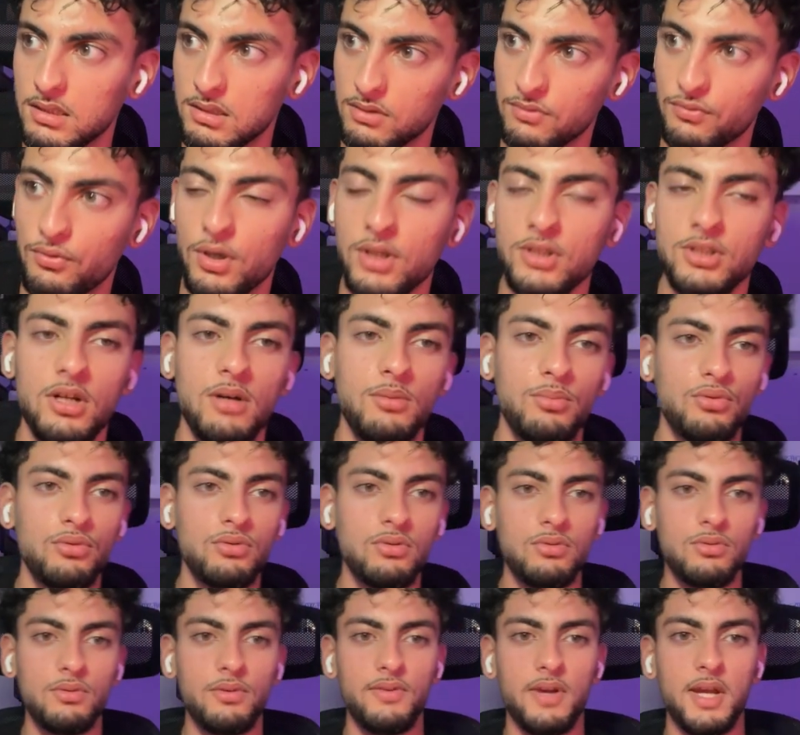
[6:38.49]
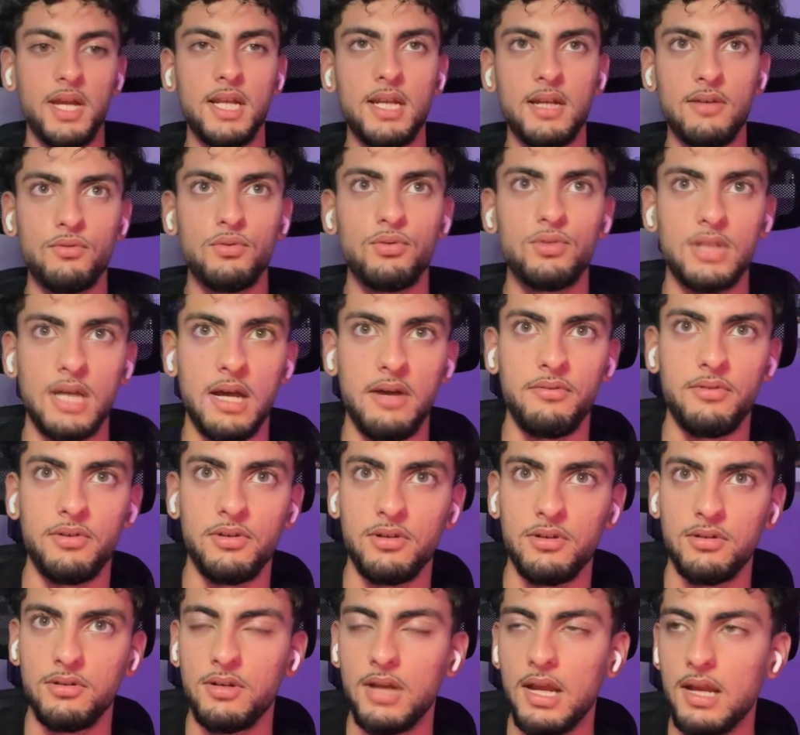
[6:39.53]
for example, with A levels, I have
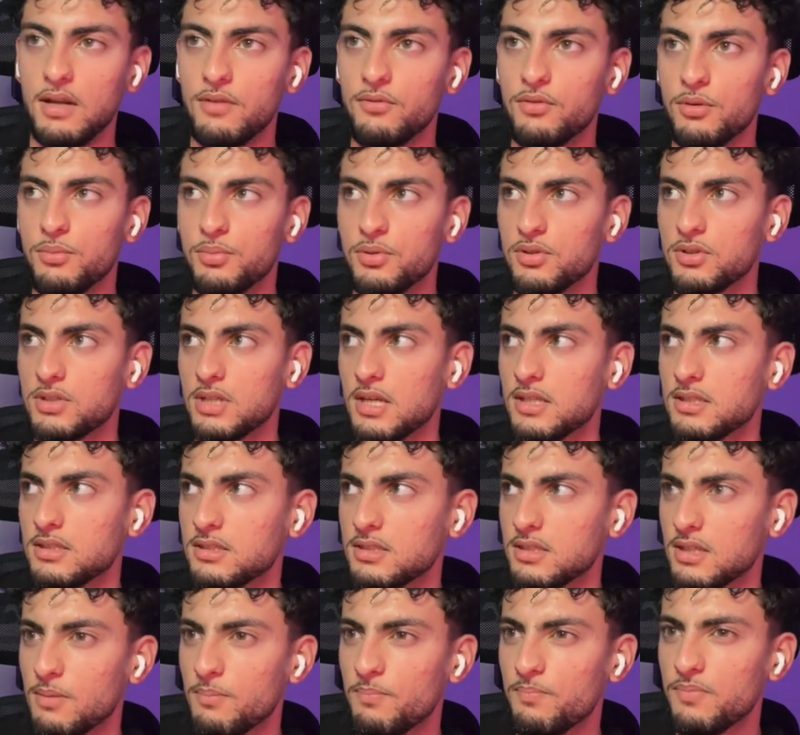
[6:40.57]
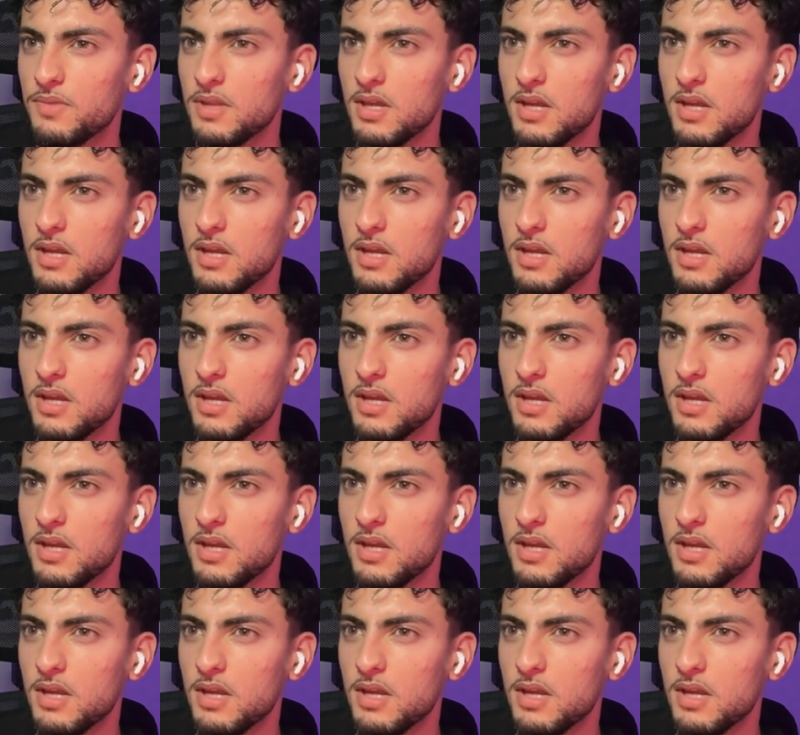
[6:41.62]
a A-level computer science exam.